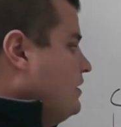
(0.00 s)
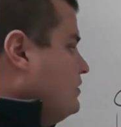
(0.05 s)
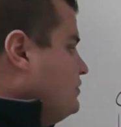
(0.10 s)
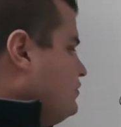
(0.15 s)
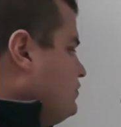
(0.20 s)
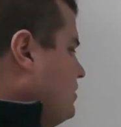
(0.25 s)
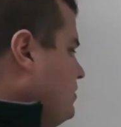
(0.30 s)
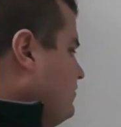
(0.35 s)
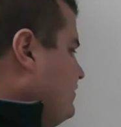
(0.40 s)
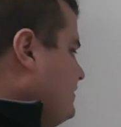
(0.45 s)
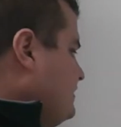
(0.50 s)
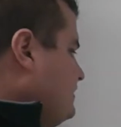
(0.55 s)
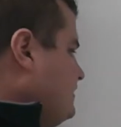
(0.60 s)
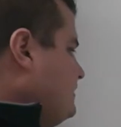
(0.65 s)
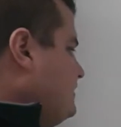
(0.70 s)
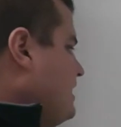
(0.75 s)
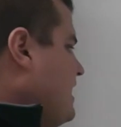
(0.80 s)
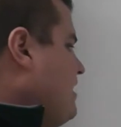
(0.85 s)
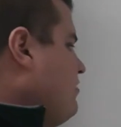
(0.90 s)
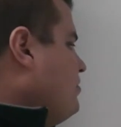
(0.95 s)
So this
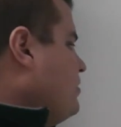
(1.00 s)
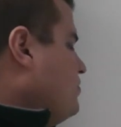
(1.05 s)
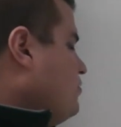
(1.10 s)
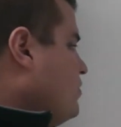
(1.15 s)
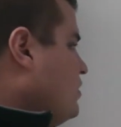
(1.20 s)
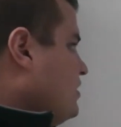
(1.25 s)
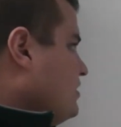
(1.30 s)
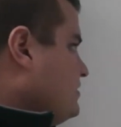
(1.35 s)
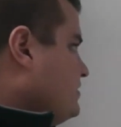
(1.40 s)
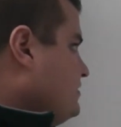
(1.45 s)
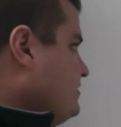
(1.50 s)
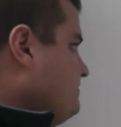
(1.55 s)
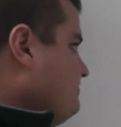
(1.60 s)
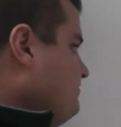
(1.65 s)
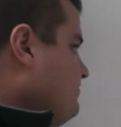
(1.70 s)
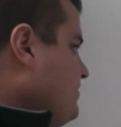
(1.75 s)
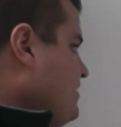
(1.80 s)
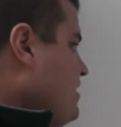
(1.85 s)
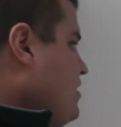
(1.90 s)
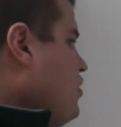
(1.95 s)
is how it works.
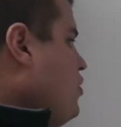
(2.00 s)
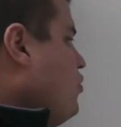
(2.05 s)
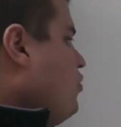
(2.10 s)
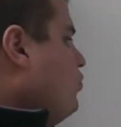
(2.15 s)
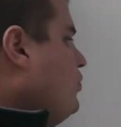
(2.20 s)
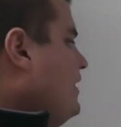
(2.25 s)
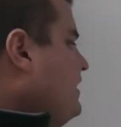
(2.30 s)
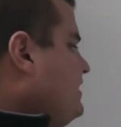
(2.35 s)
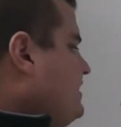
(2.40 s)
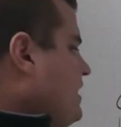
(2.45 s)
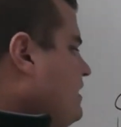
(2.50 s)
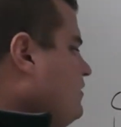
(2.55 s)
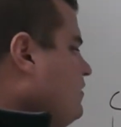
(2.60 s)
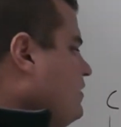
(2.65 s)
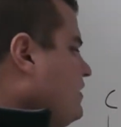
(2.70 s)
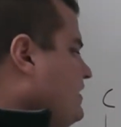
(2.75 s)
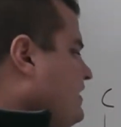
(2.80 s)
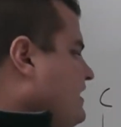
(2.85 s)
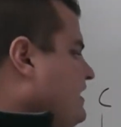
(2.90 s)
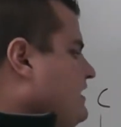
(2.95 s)
We tell
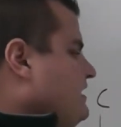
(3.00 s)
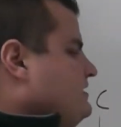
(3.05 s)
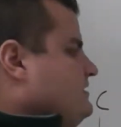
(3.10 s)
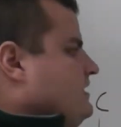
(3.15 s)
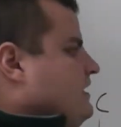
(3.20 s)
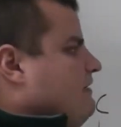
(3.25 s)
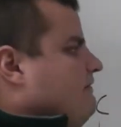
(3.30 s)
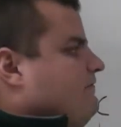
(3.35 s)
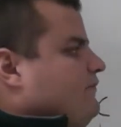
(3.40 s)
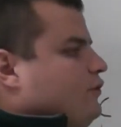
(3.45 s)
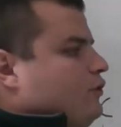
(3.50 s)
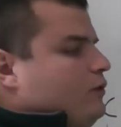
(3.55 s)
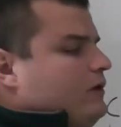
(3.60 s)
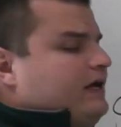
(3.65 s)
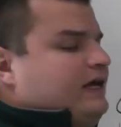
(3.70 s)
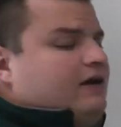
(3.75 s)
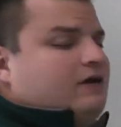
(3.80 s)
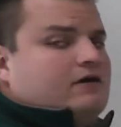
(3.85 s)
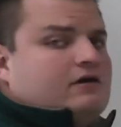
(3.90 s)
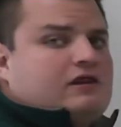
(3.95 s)
our kids, if you
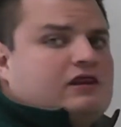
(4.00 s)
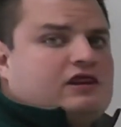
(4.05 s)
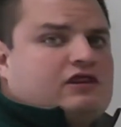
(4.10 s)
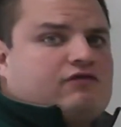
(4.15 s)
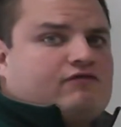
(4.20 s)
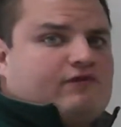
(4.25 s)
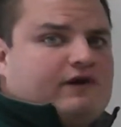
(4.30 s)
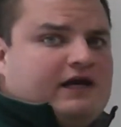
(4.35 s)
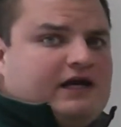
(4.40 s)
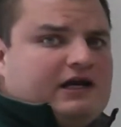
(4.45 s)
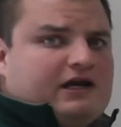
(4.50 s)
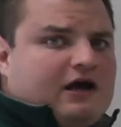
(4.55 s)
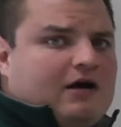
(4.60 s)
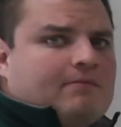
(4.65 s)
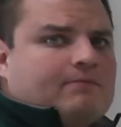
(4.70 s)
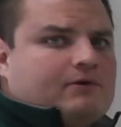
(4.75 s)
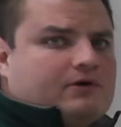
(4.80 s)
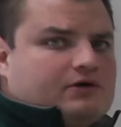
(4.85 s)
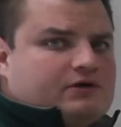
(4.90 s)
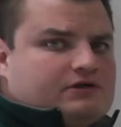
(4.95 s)
hear 3
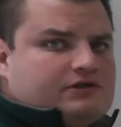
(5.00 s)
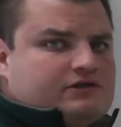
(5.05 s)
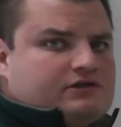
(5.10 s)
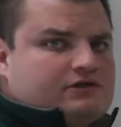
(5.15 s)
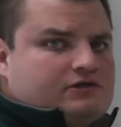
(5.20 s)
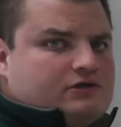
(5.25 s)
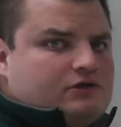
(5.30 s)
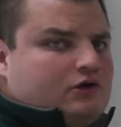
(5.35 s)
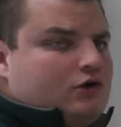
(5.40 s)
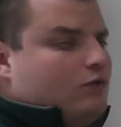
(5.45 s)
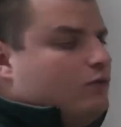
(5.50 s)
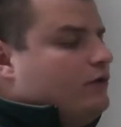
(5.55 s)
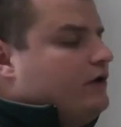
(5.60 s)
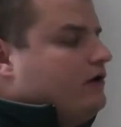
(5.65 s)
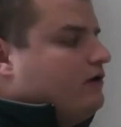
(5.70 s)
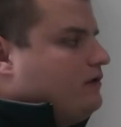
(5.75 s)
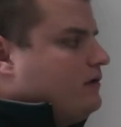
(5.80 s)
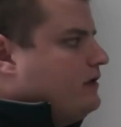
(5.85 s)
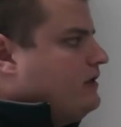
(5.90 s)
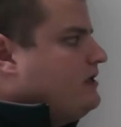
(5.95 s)
numbers, we
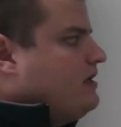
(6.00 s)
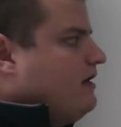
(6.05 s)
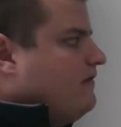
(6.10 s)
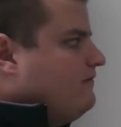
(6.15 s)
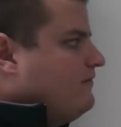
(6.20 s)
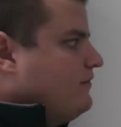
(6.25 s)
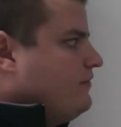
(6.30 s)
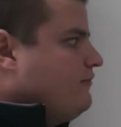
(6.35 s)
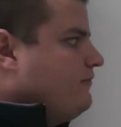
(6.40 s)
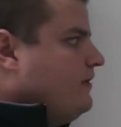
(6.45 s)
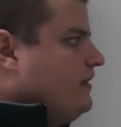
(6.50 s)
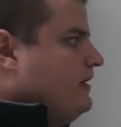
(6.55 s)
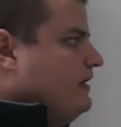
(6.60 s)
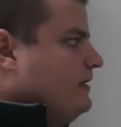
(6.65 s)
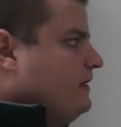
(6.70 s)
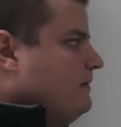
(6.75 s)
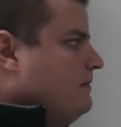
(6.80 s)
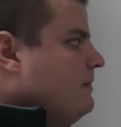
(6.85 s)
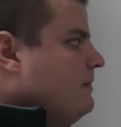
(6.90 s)
are in cover 3.